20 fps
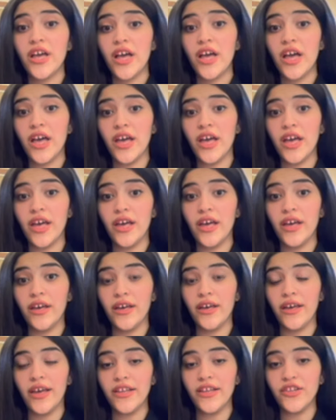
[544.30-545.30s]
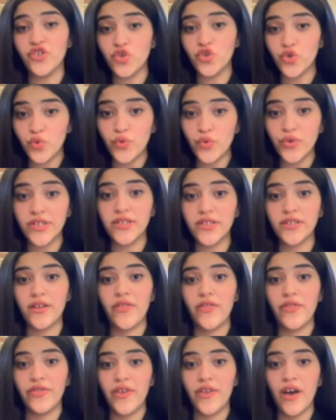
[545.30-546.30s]
and choose
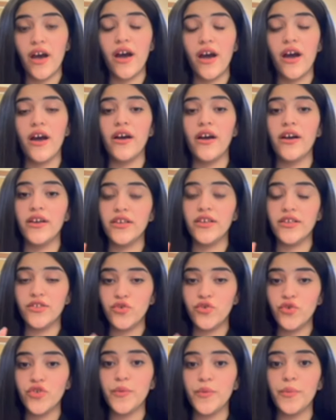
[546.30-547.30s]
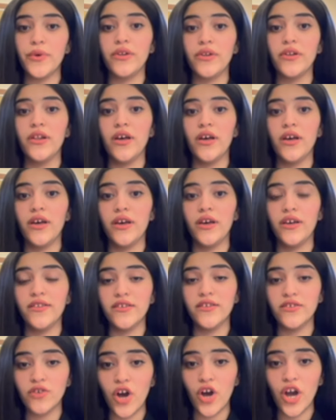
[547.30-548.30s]
the suitable
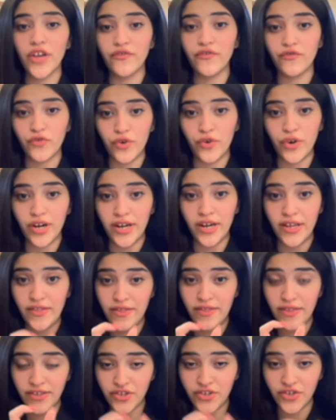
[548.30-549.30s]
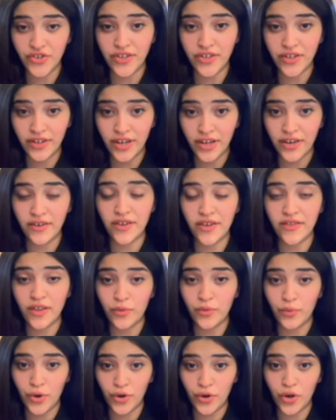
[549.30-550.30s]
design for the certain area
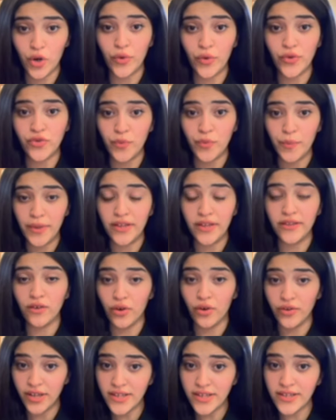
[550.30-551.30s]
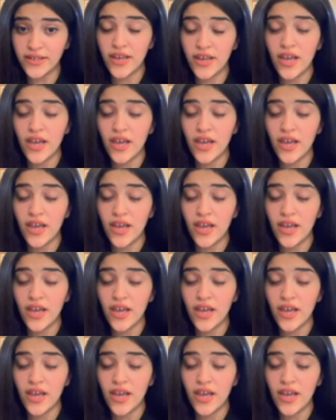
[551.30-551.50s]
that we're going to build on it,